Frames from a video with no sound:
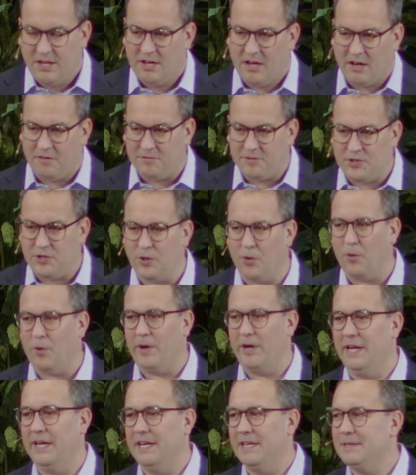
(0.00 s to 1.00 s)
of
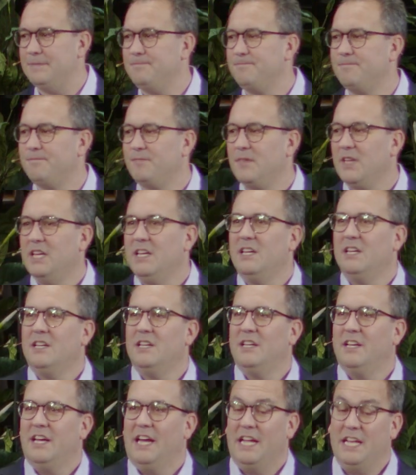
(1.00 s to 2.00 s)
joy.
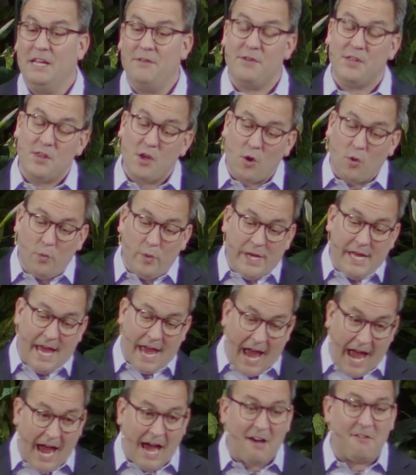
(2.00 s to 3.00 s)
And even though we
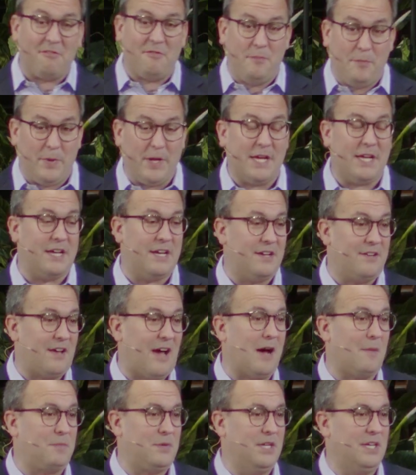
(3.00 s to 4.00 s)
have been
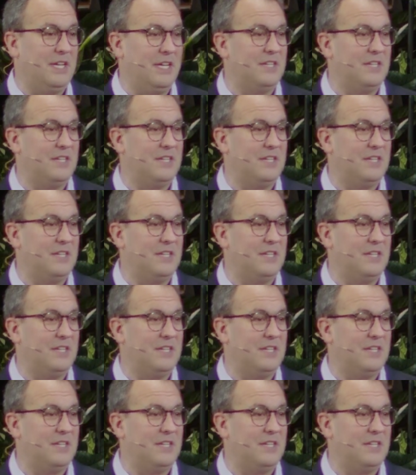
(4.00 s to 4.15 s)
adopted